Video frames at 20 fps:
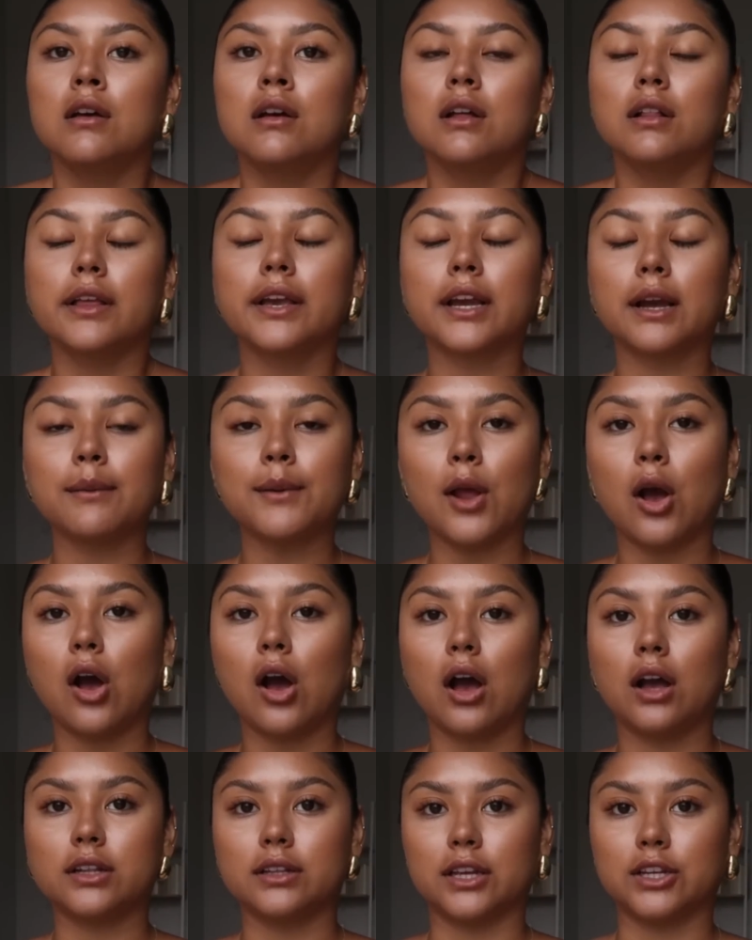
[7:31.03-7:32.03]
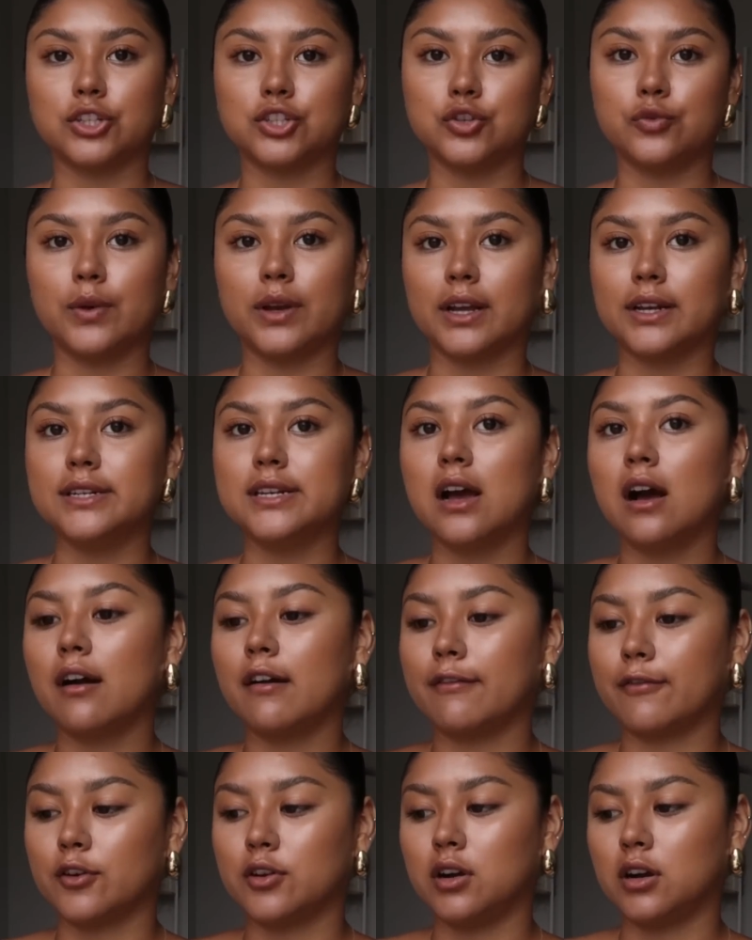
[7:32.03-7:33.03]
like I'm not like doing
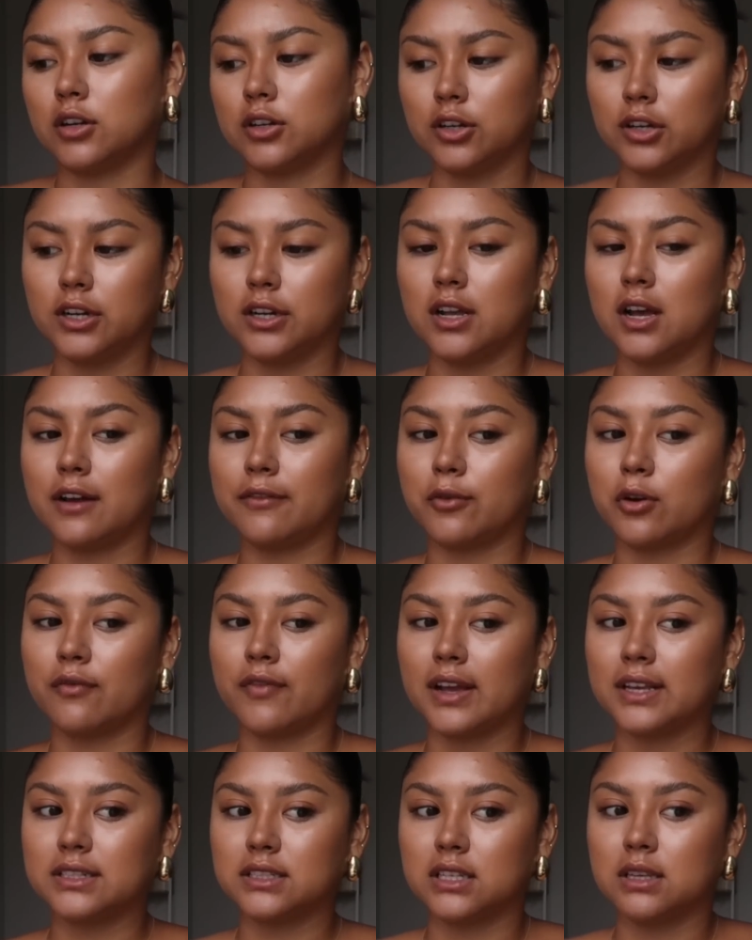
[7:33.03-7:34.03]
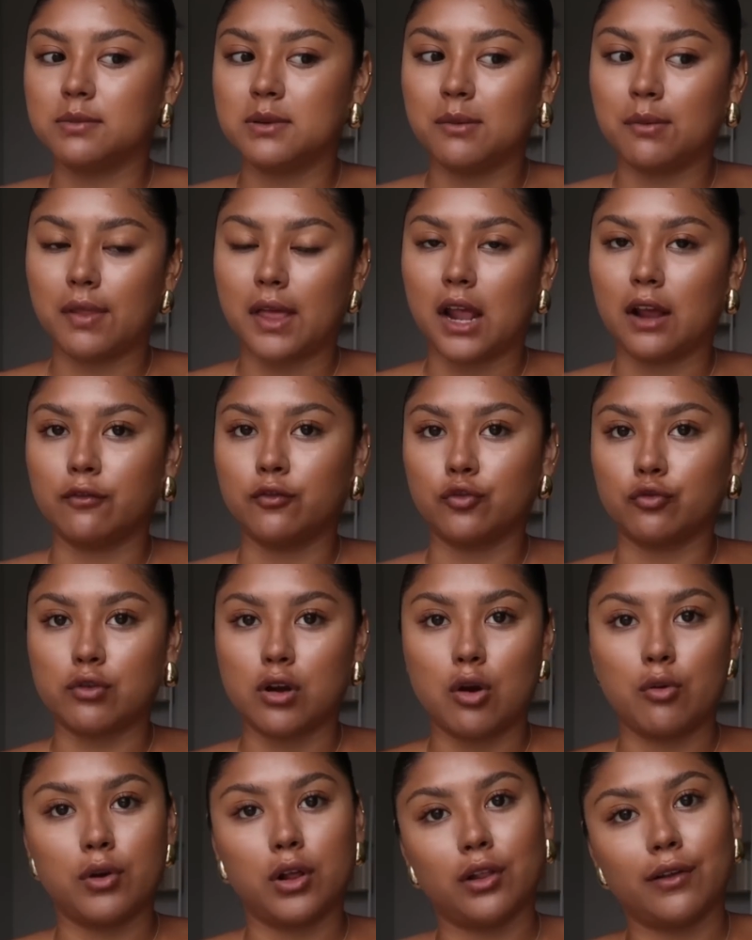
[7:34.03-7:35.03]
enough or not good enough, or if I see people that have
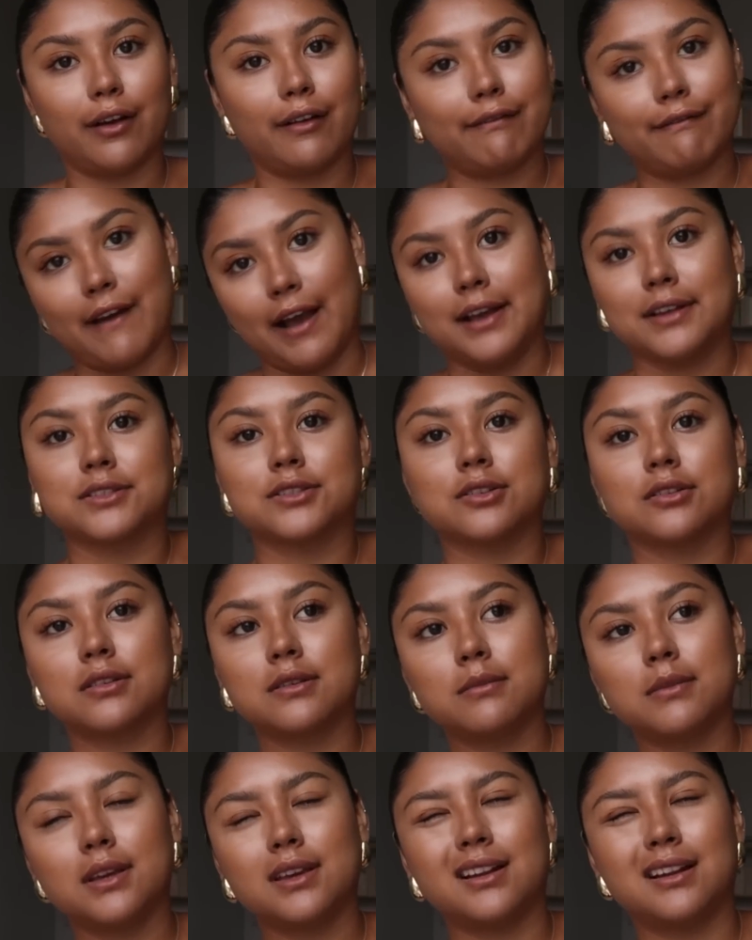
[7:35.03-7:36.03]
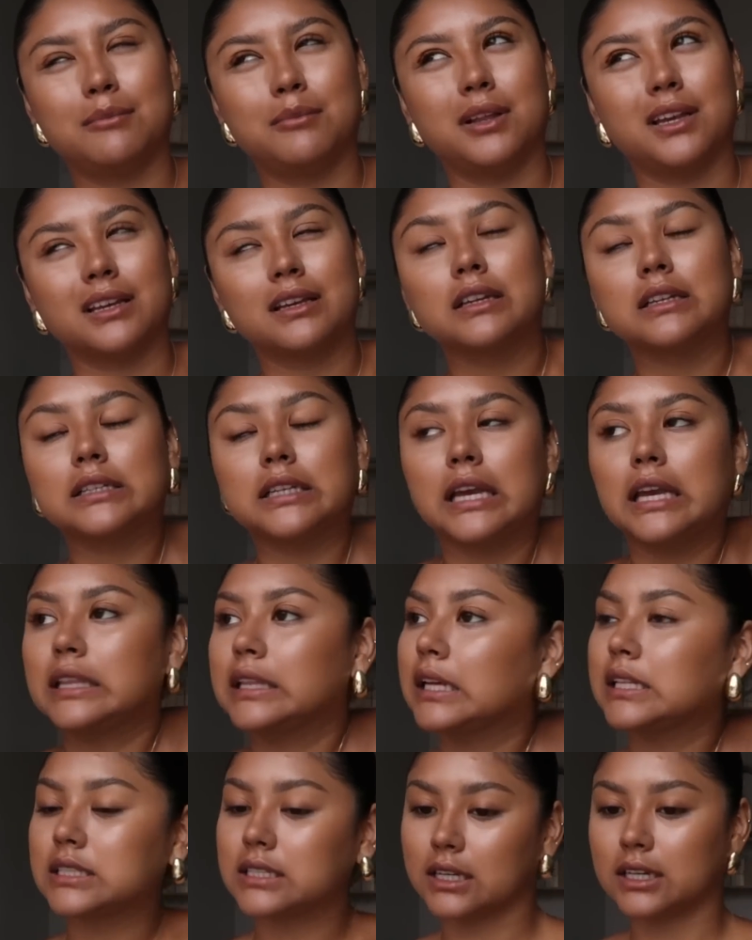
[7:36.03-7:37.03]
grown a lot faster than me and I'm like, dang,
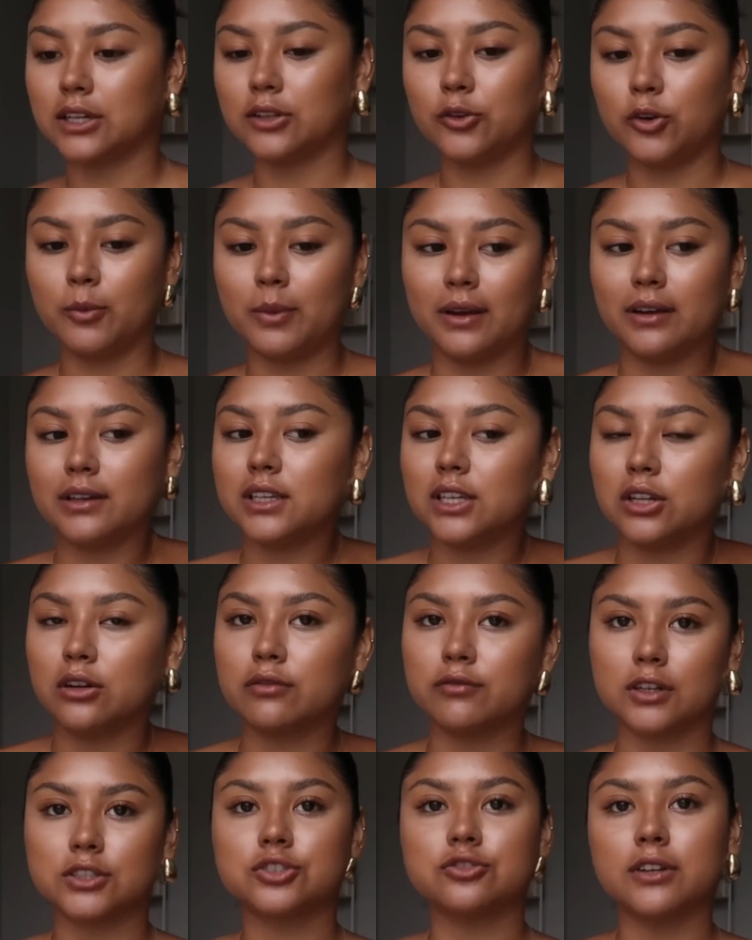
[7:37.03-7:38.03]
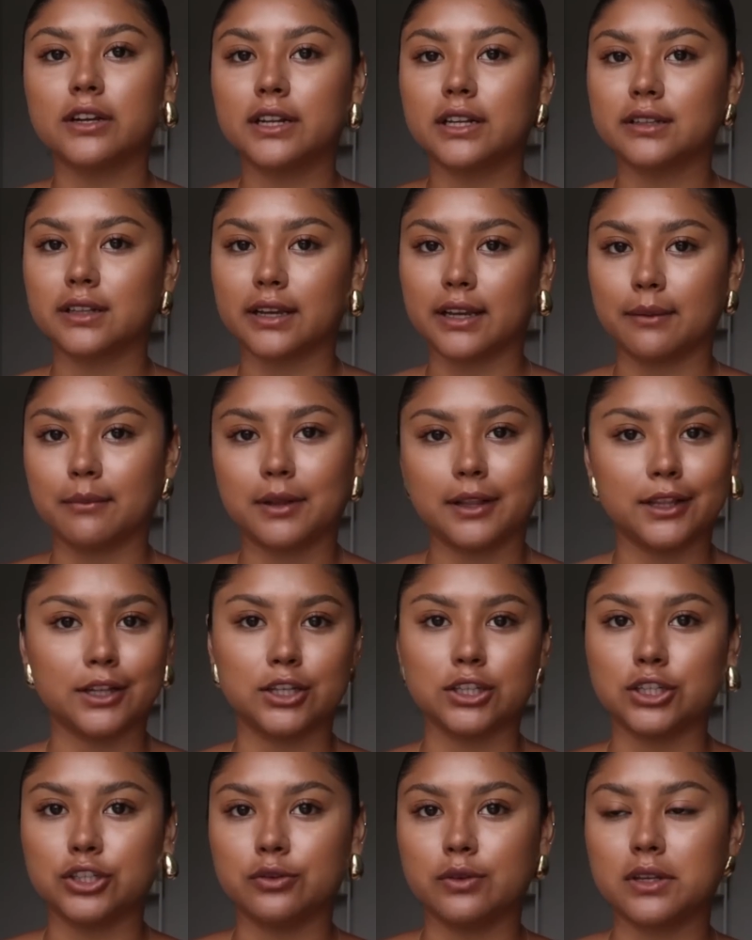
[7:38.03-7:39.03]
that's like a little bit, you know, frustrating, like I'm
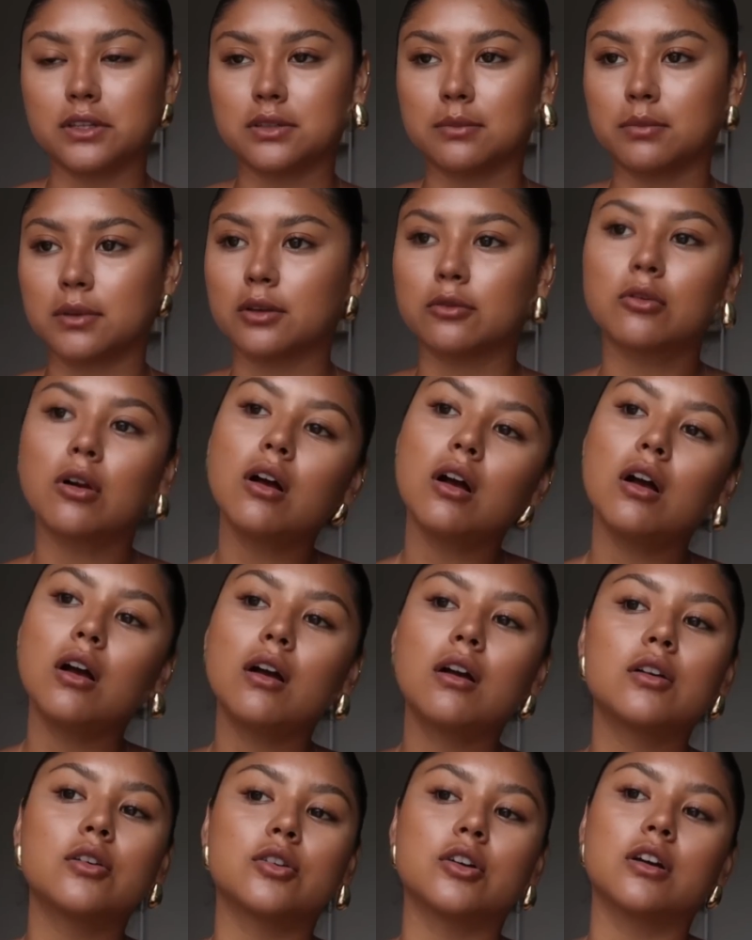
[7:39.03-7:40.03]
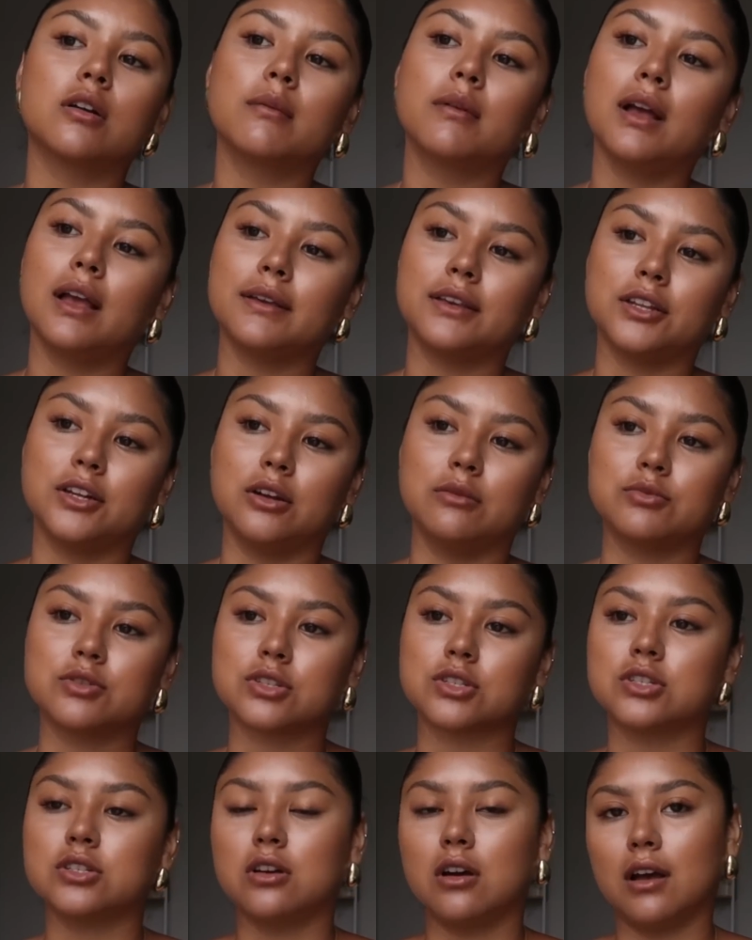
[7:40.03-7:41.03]
clearly doing something wrong, or like, you know, I'm
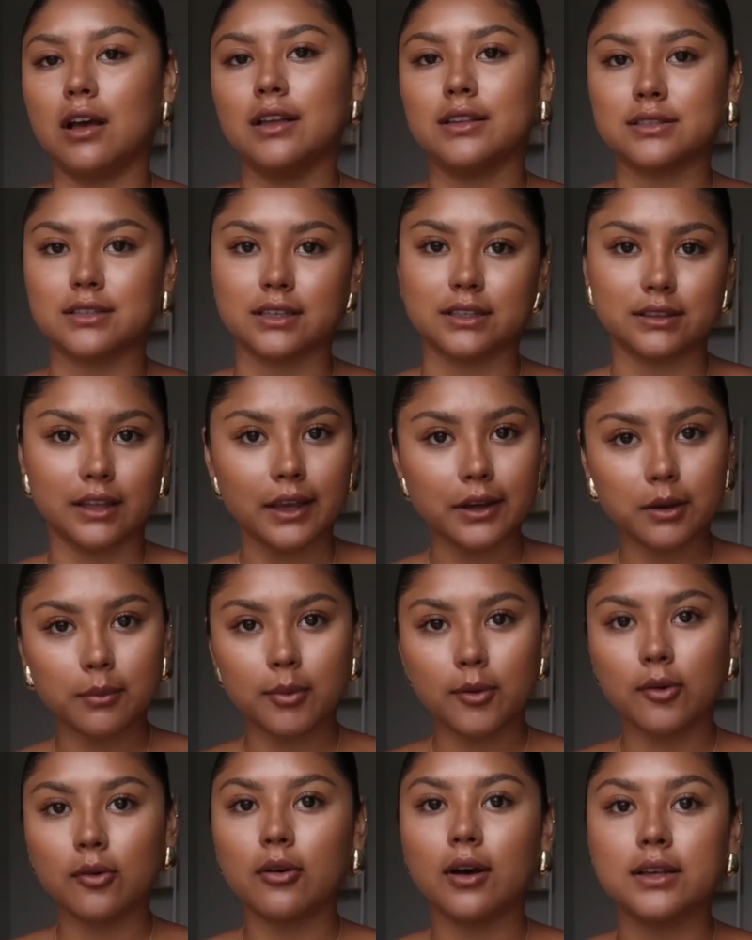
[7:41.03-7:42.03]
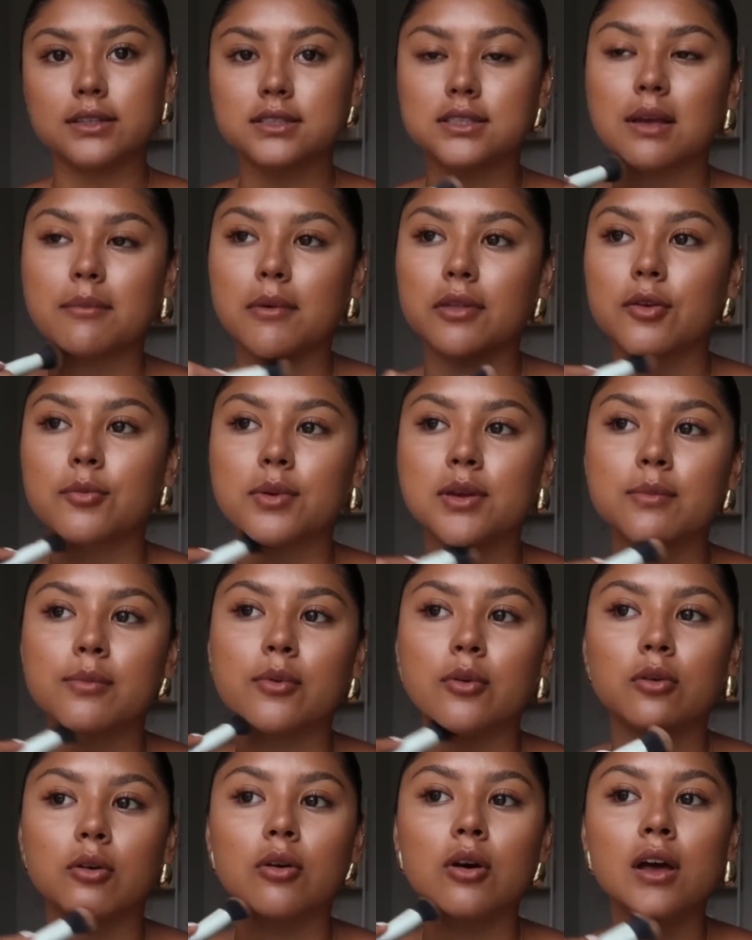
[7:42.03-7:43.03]
just not as like likable as some other
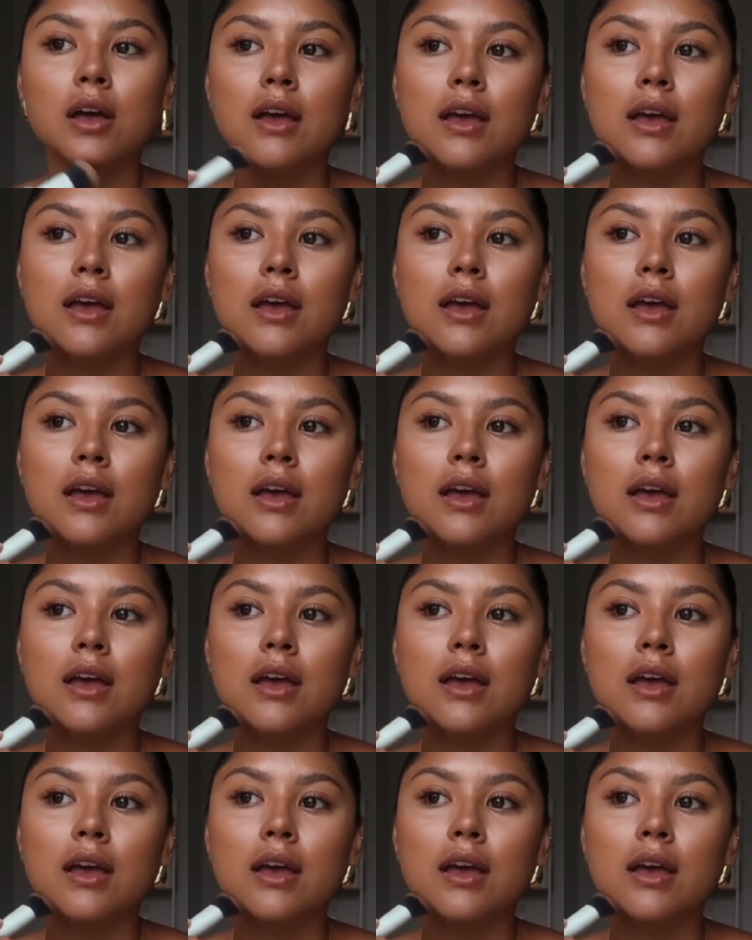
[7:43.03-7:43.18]
people.